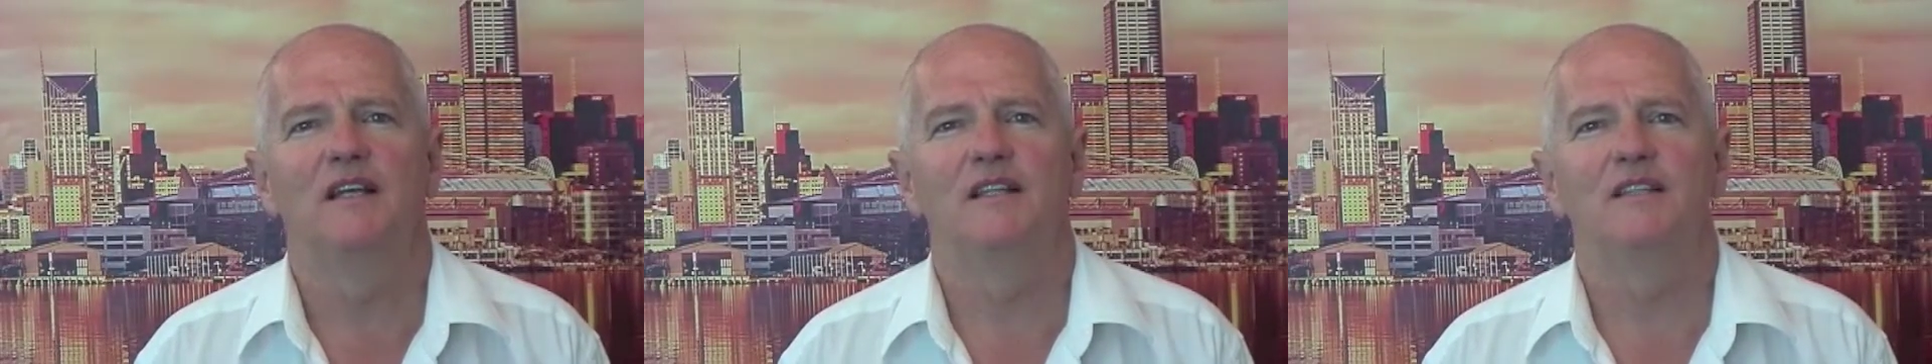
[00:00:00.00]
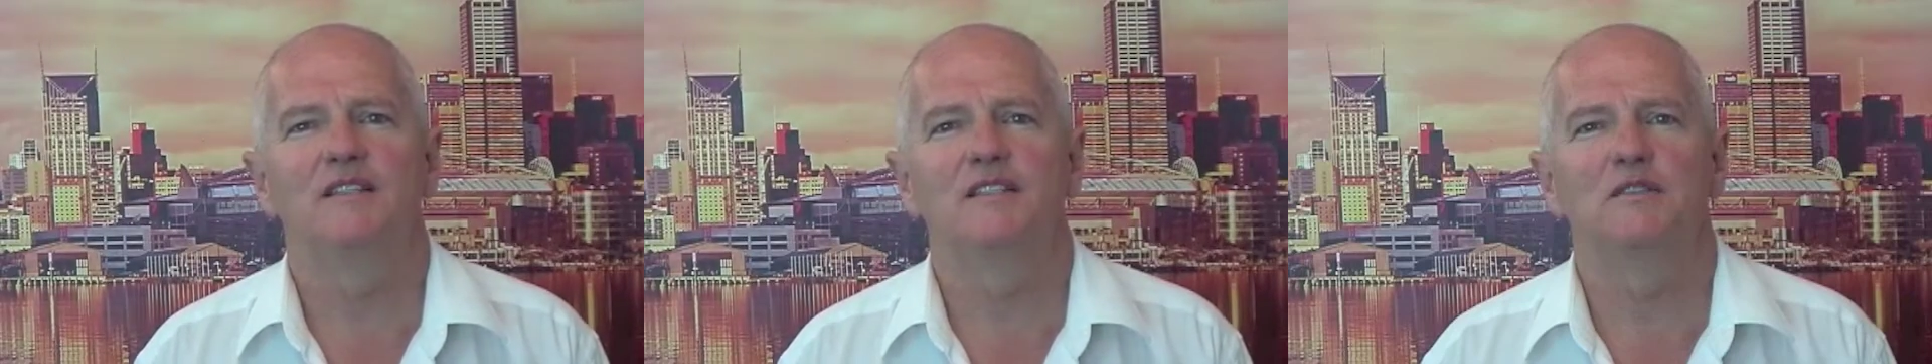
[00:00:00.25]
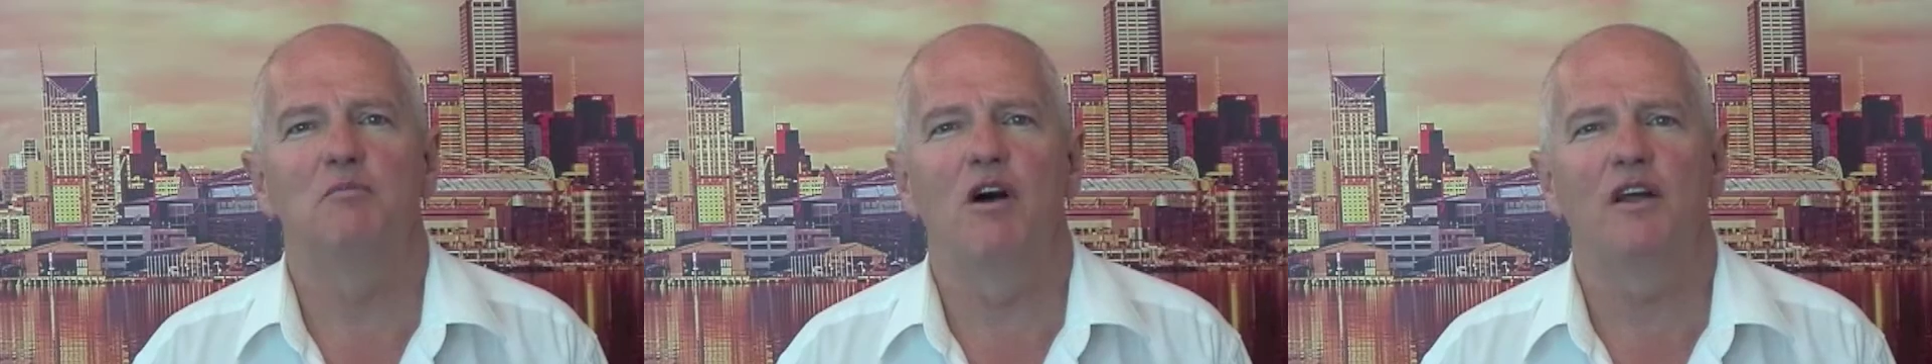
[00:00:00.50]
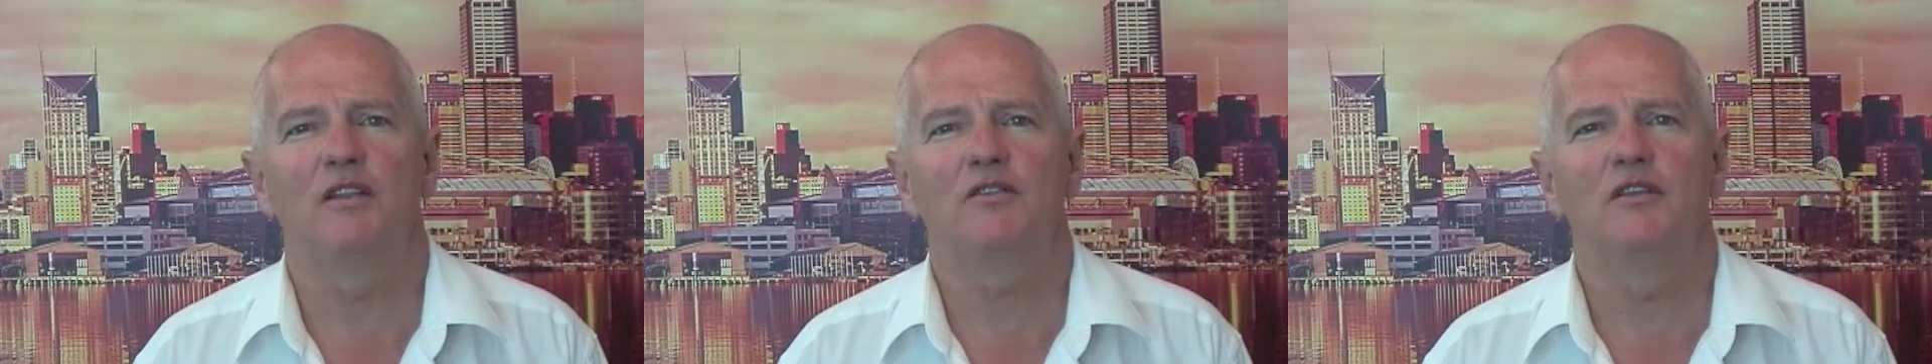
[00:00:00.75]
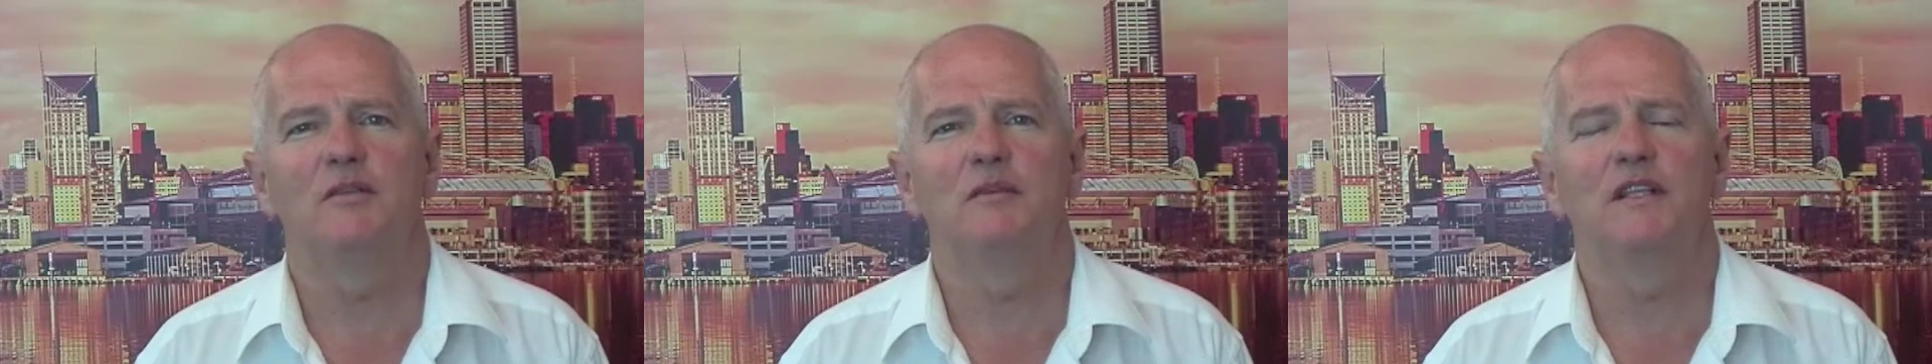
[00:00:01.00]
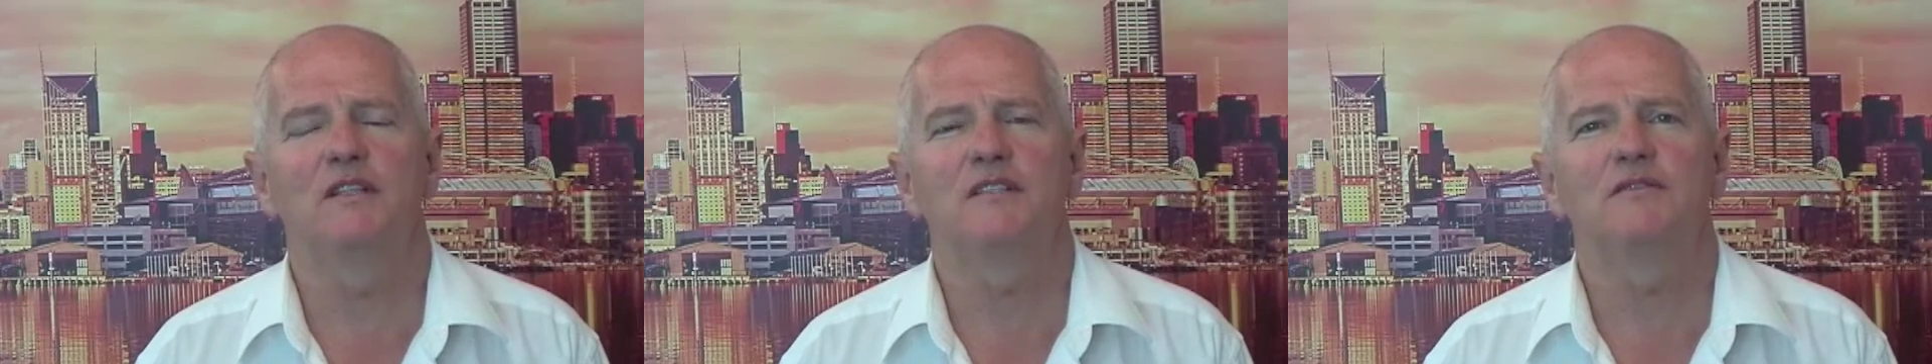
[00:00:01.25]
This is my 3
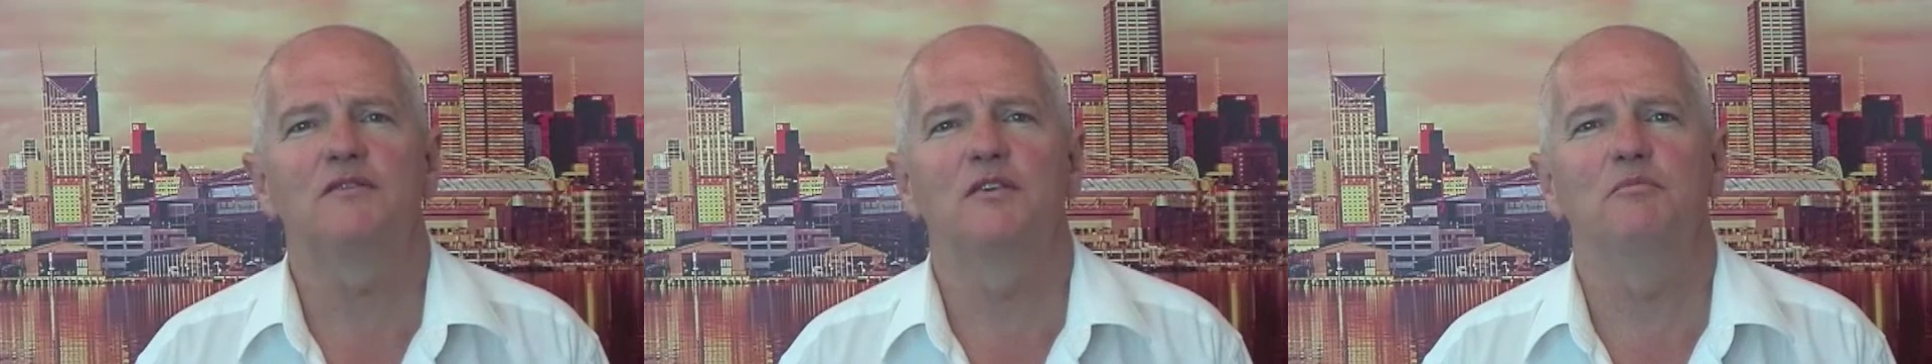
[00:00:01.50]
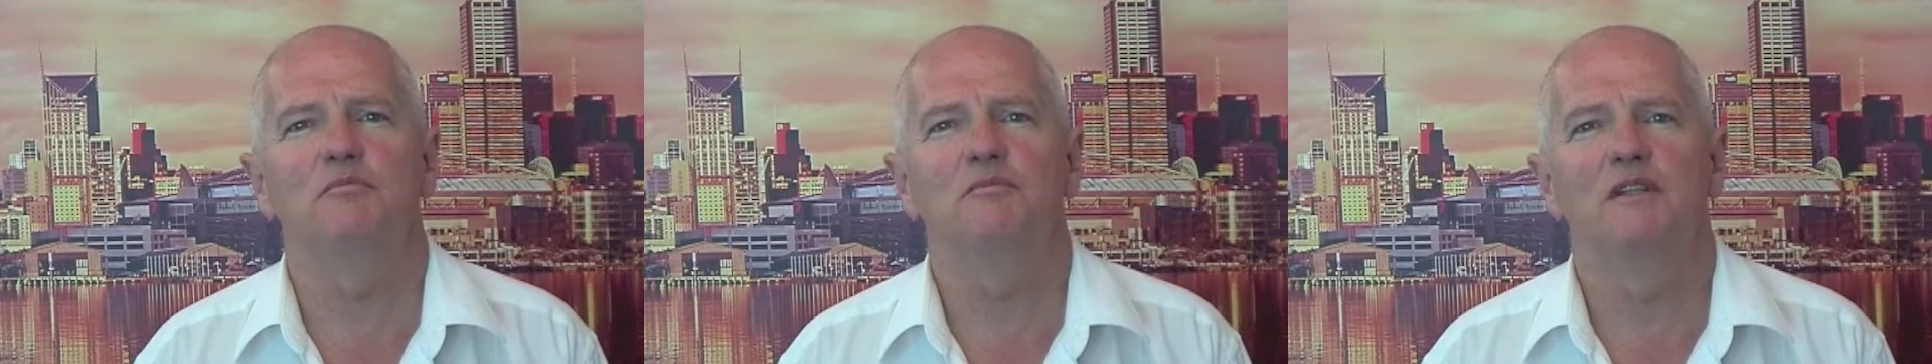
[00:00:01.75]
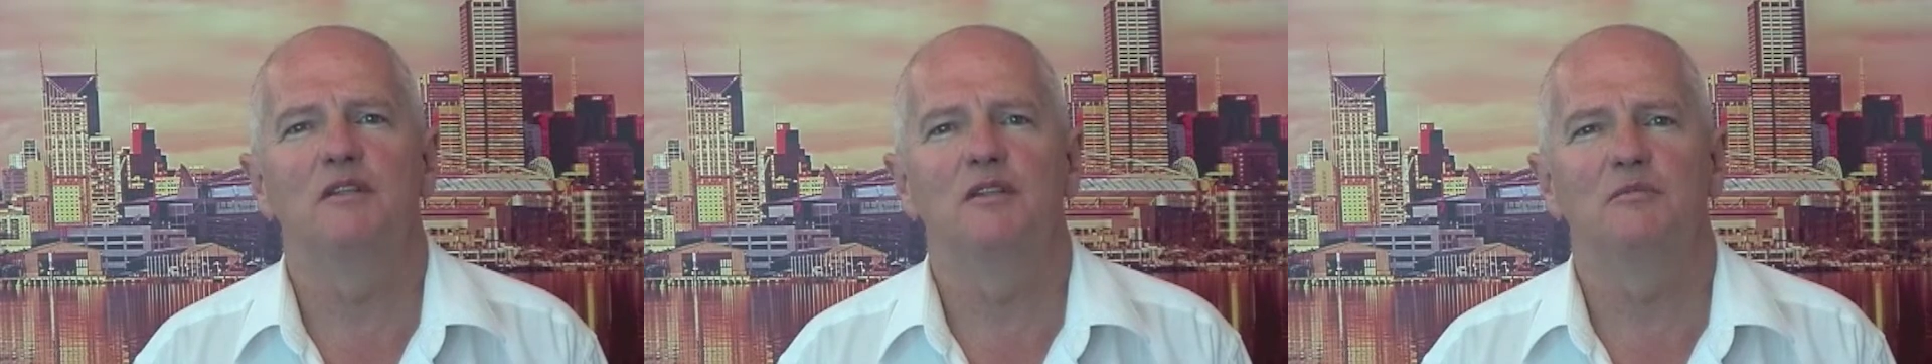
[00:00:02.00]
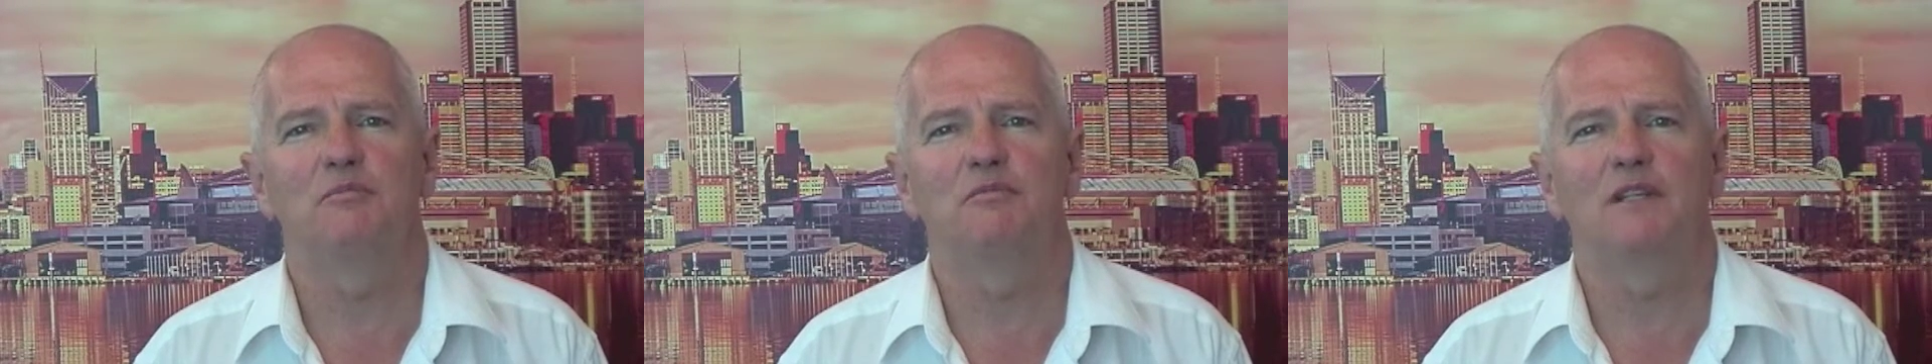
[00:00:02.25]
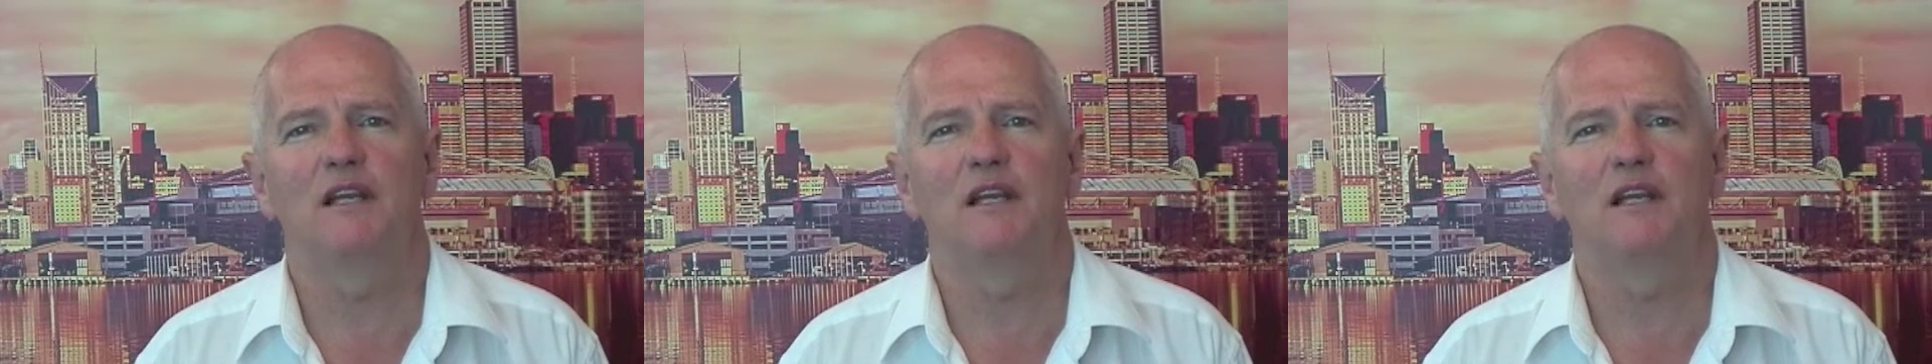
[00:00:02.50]
minutes from the